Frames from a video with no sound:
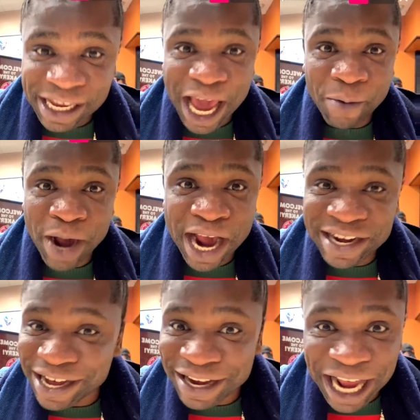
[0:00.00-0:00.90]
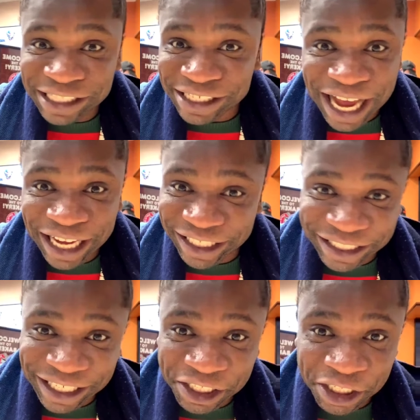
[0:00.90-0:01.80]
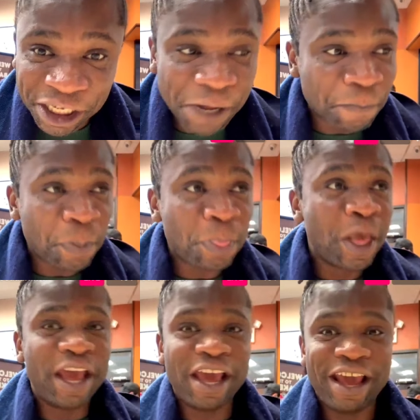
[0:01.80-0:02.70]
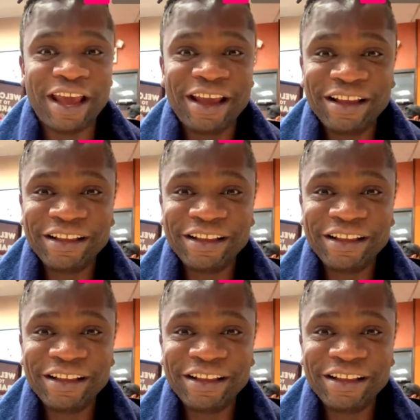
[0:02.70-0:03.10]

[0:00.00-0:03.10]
Skyman, they ransack in heavy villain.